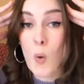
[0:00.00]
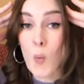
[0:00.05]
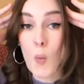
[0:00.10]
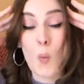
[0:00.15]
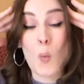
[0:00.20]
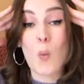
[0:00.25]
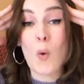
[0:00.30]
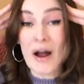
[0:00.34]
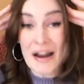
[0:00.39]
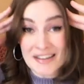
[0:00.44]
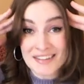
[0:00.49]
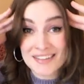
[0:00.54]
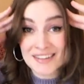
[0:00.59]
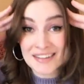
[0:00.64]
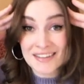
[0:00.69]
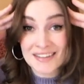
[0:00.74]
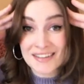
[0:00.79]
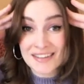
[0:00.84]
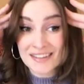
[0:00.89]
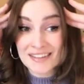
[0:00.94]
What?
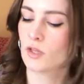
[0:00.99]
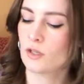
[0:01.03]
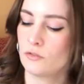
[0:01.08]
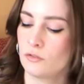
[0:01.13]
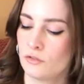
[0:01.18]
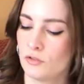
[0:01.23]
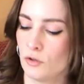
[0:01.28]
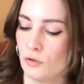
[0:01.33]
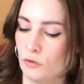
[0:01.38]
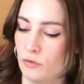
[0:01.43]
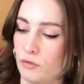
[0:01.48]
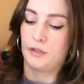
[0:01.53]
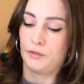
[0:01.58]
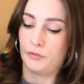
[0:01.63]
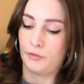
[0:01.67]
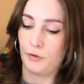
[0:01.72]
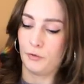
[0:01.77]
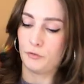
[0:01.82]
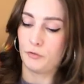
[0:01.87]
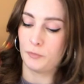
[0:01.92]
So
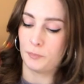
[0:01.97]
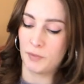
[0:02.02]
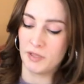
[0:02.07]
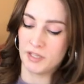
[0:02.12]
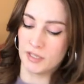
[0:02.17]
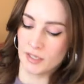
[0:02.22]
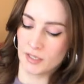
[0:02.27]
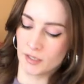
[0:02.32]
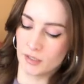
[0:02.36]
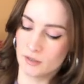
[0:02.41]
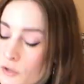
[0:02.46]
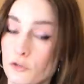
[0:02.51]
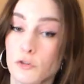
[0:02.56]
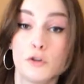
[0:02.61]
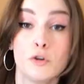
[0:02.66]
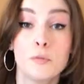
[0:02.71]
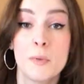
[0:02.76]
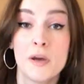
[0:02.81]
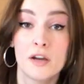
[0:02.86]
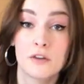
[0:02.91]
those being
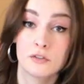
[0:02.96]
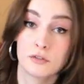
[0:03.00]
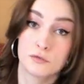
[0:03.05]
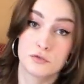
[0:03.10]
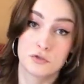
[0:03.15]
two pairs of